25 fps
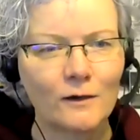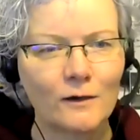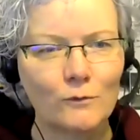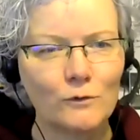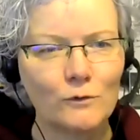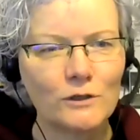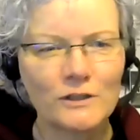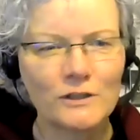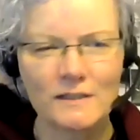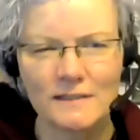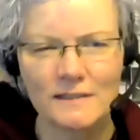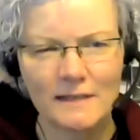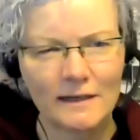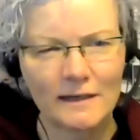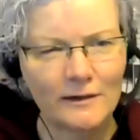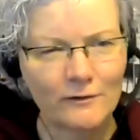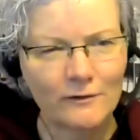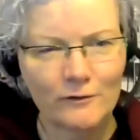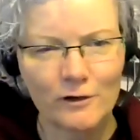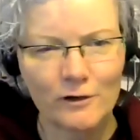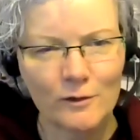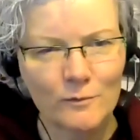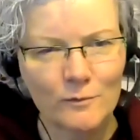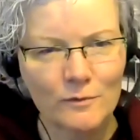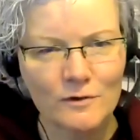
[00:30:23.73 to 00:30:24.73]
Would you say
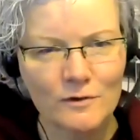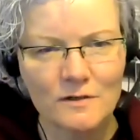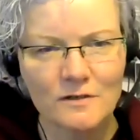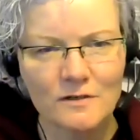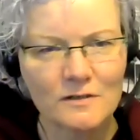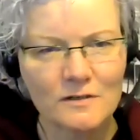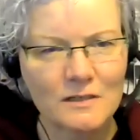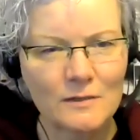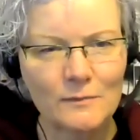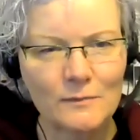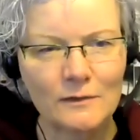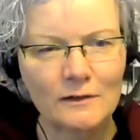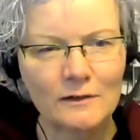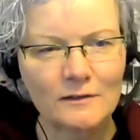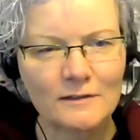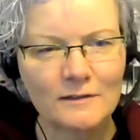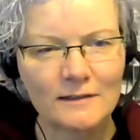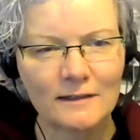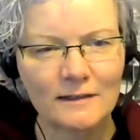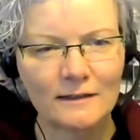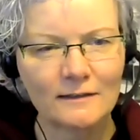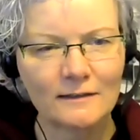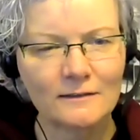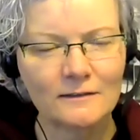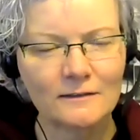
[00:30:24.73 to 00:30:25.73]
your numbers are similar to
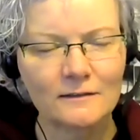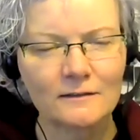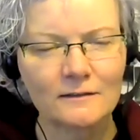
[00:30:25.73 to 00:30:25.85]
that?